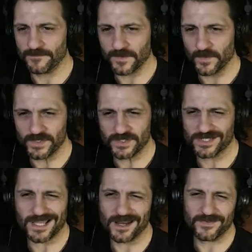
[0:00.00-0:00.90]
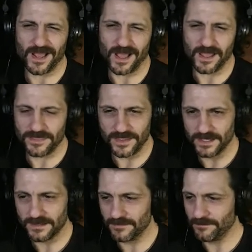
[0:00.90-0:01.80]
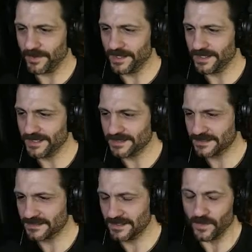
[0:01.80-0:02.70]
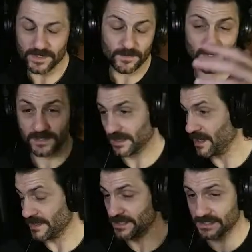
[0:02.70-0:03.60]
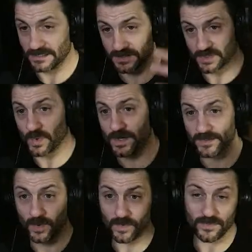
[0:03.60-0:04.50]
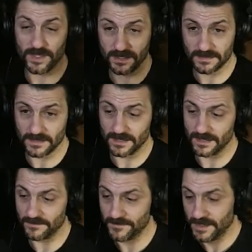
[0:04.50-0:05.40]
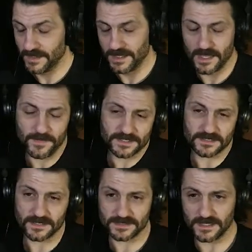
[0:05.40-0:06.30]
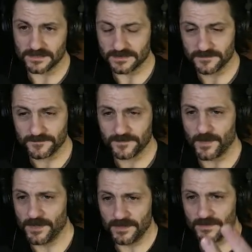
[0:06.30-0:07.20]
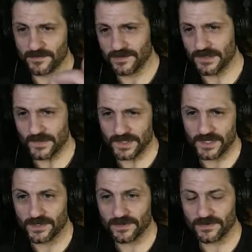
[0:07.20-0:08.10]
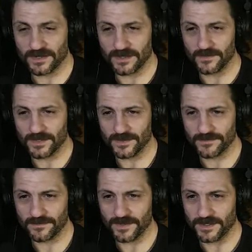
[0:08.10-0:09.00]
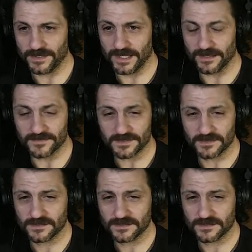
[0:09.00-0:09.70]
which is just kind of an odd thing, but it's, when you put it in the context of the story and the whole thing, it makes a ton of sense. How about you? What are your negatives?